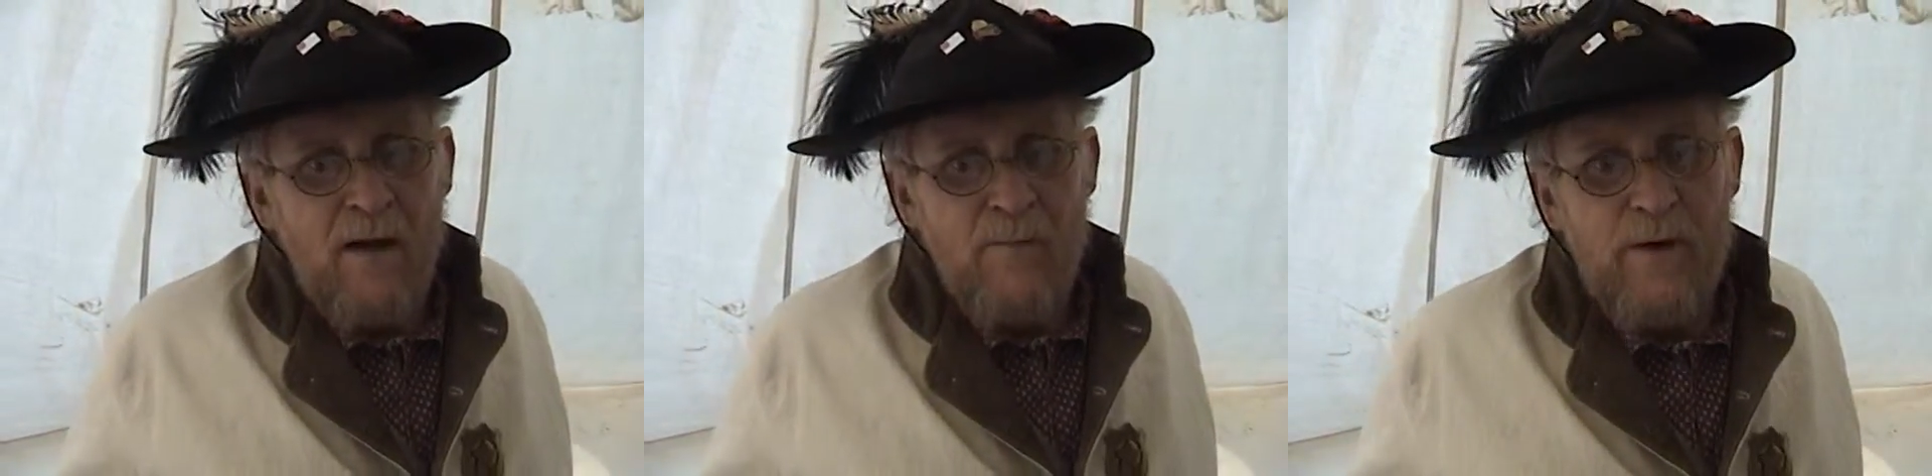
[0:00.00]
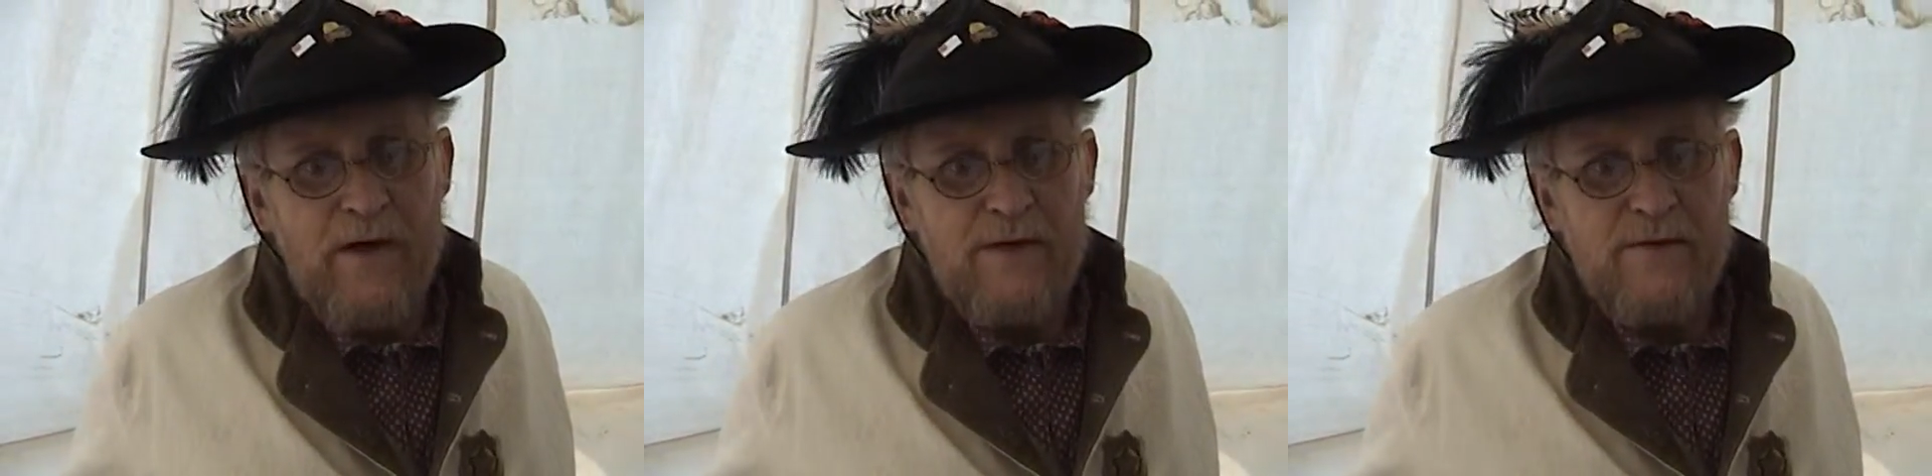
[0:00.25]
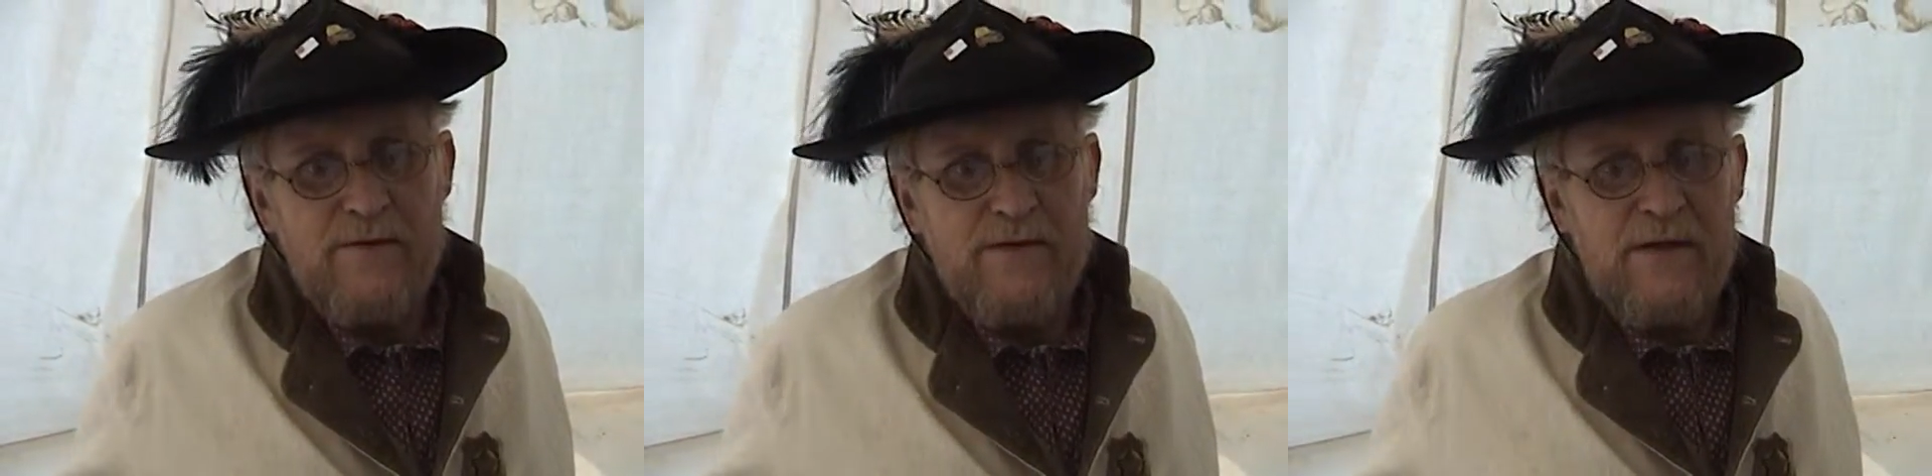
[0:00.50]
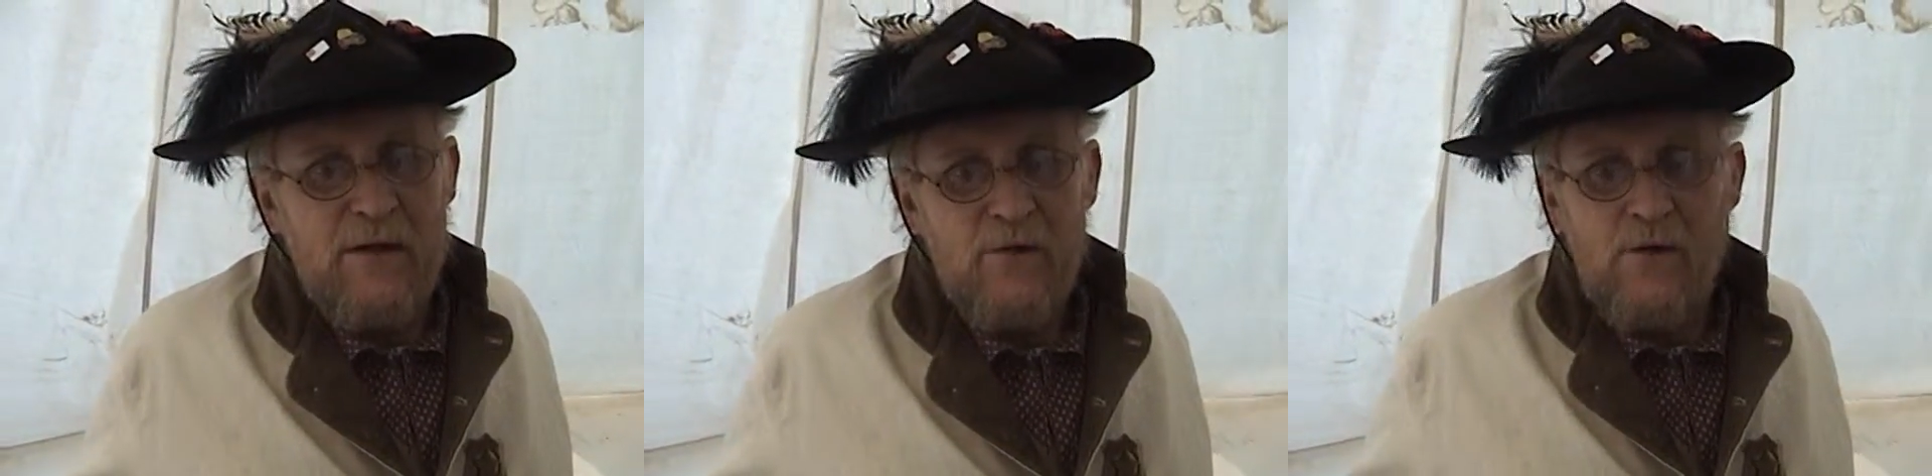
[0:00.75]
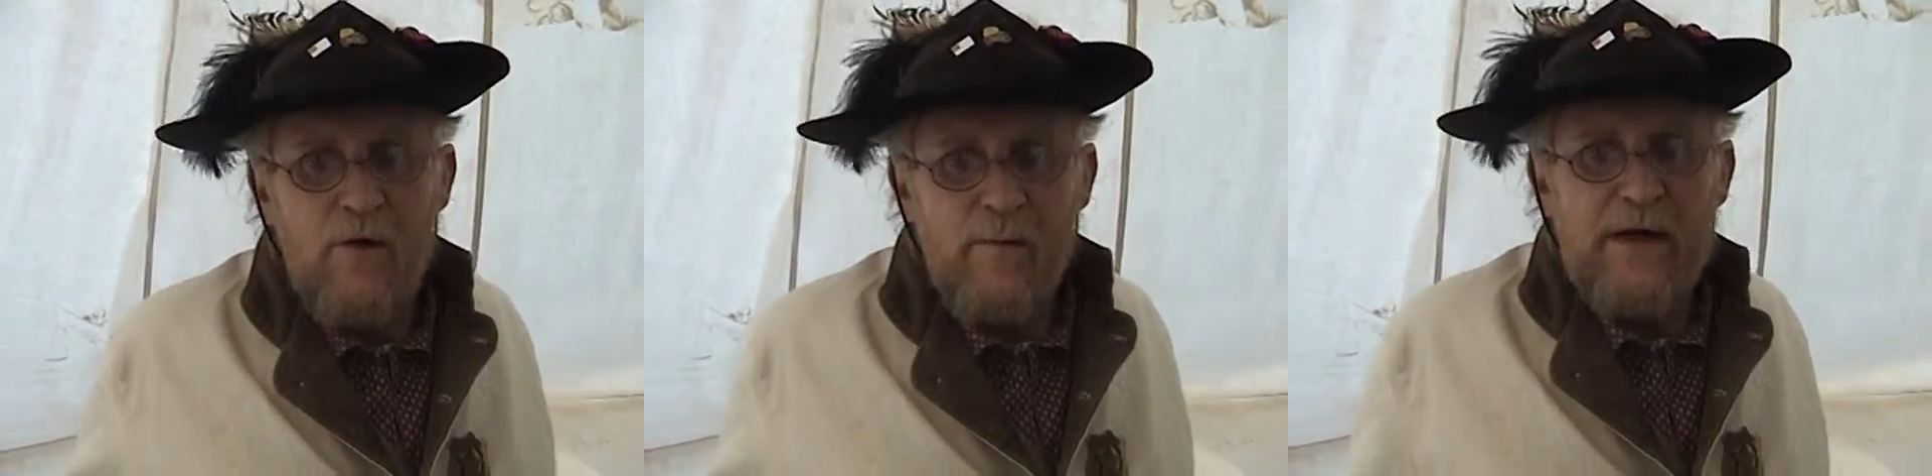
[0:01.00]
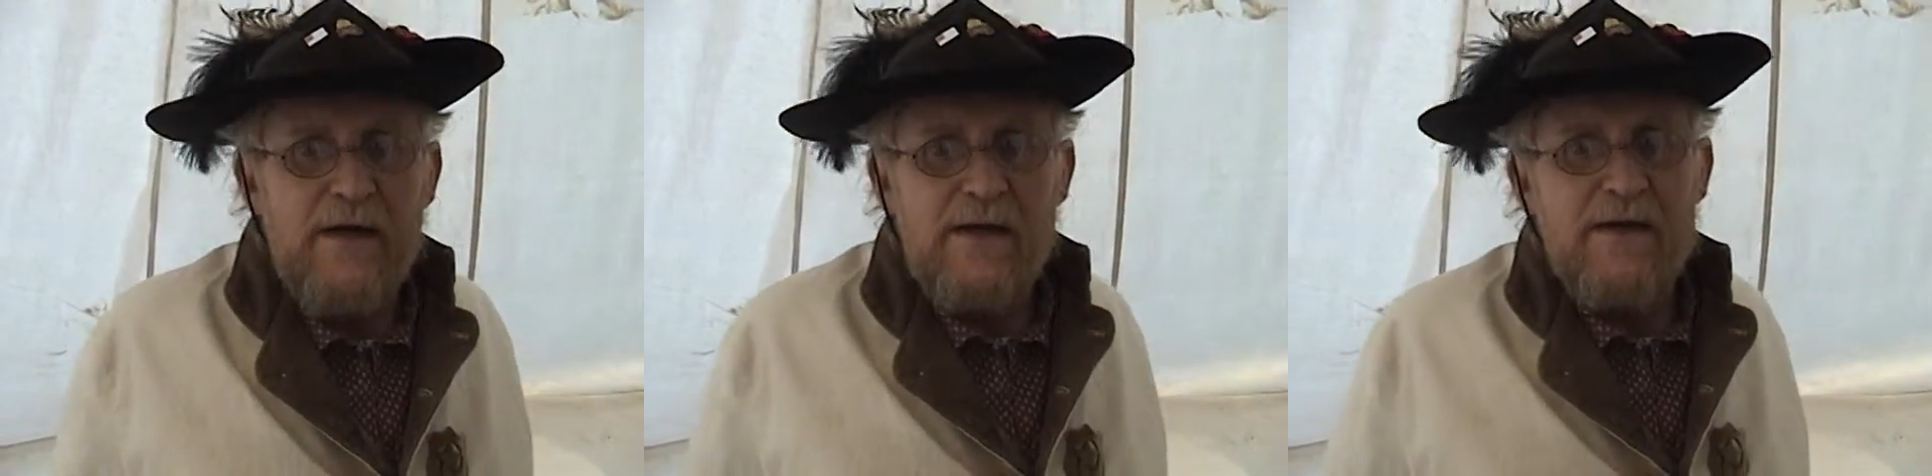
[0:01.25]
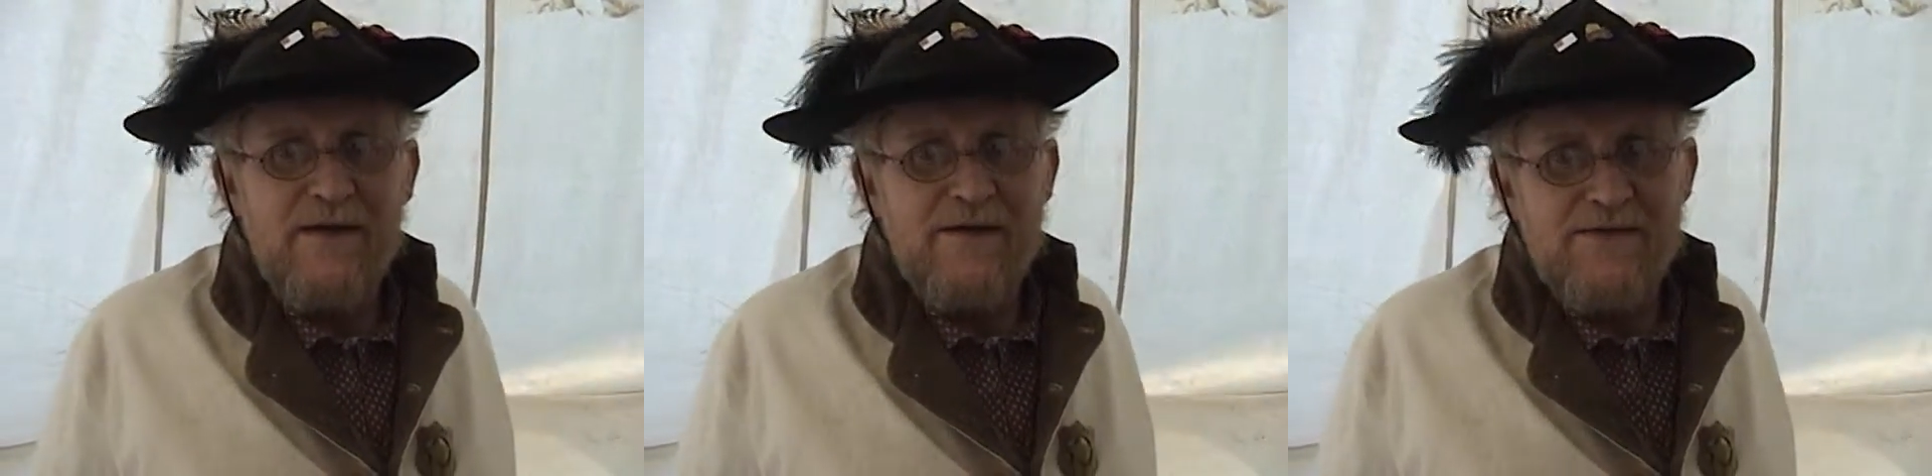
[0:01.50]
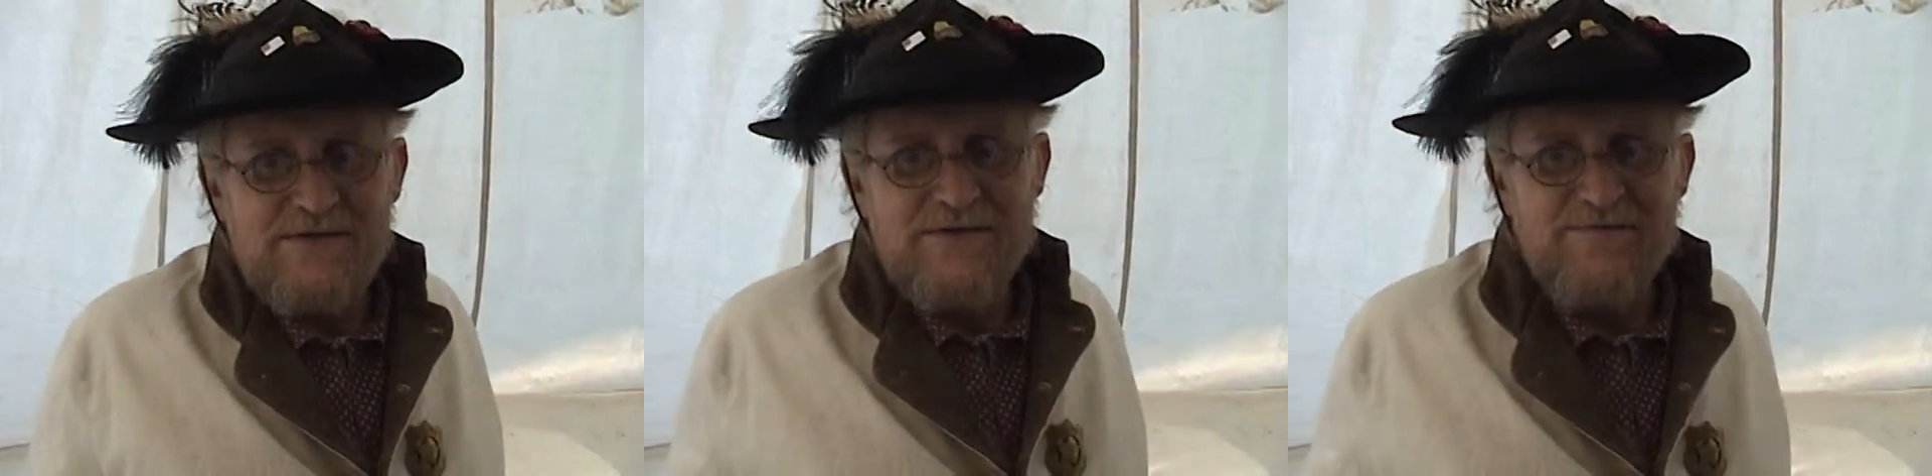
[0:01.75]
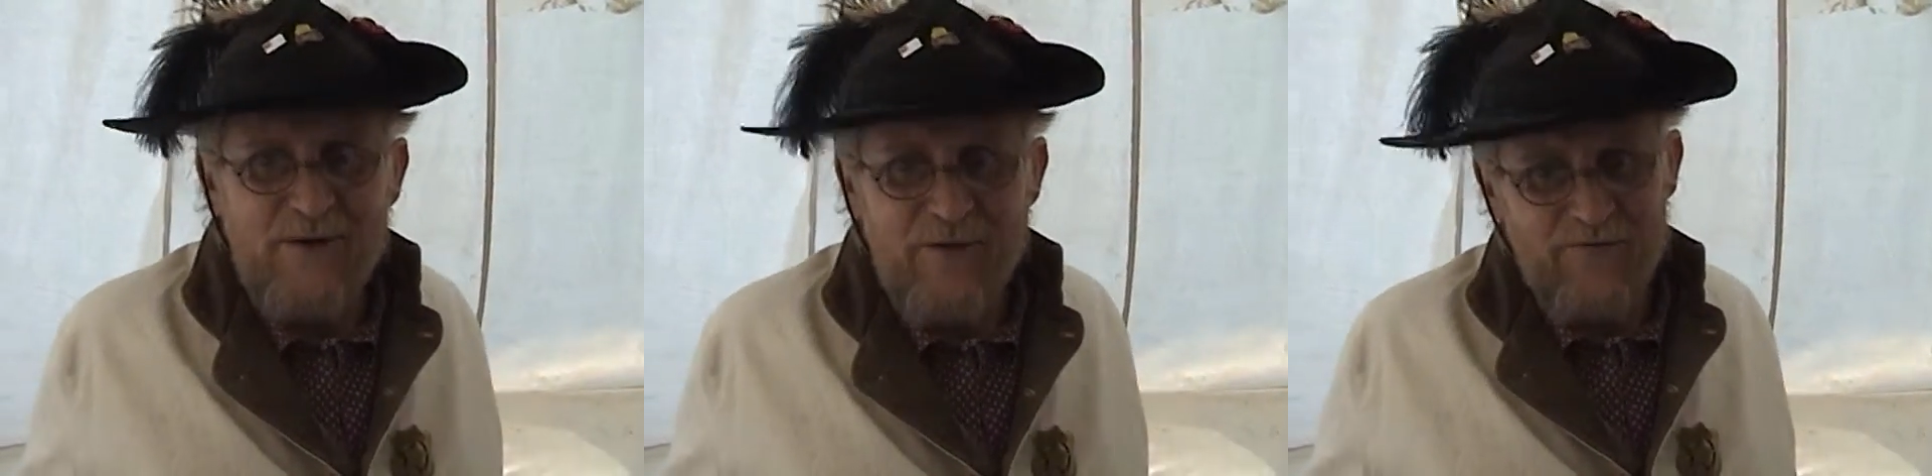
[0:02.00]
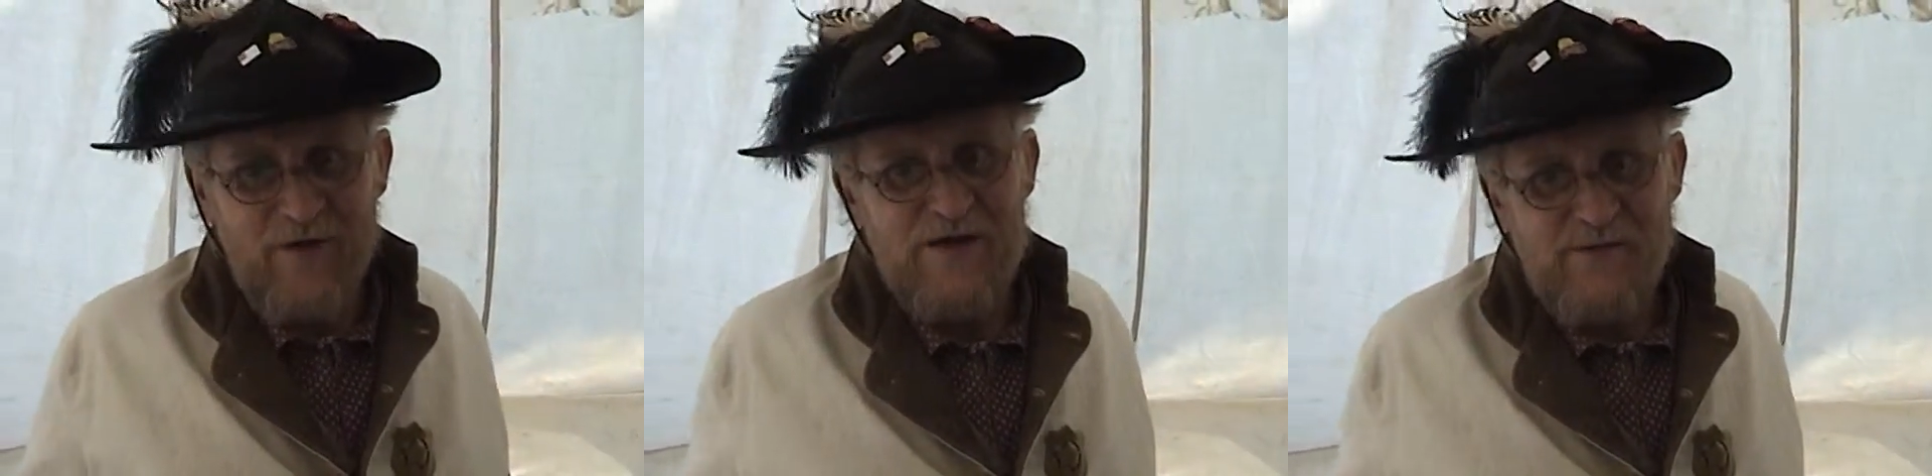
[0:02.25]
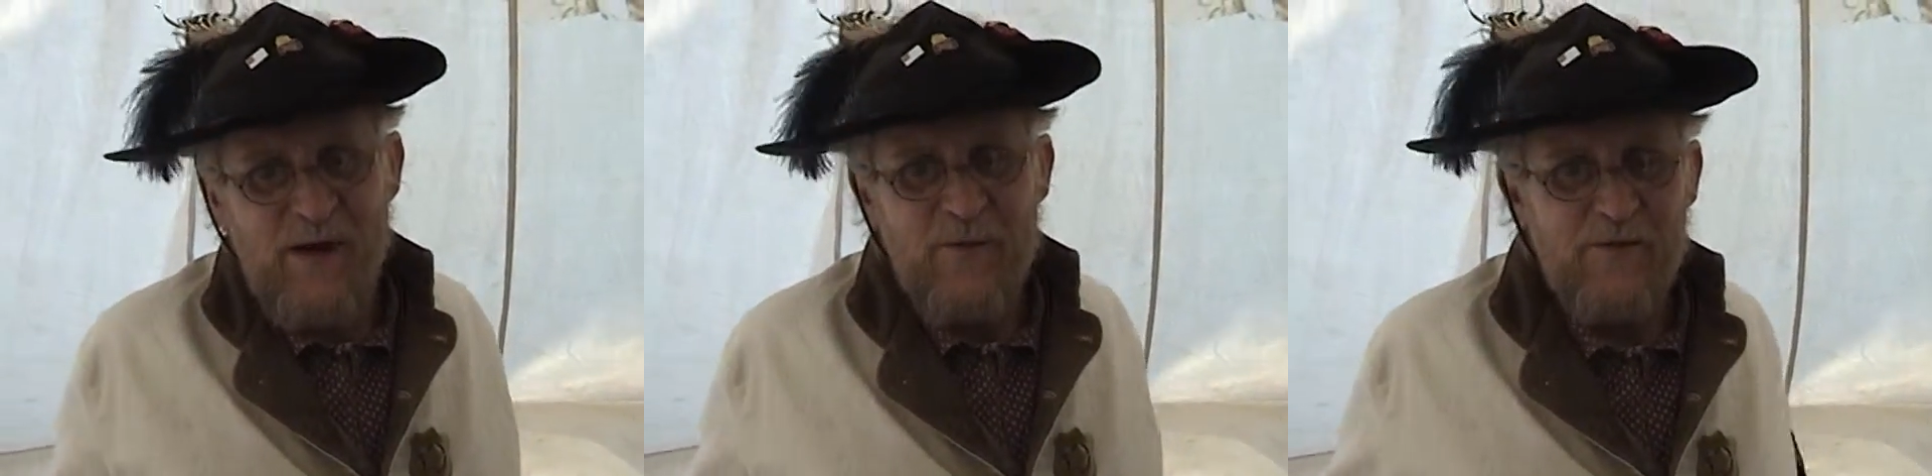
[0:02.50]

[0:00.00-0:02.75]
But the Oklahoma Indians are friends of mine.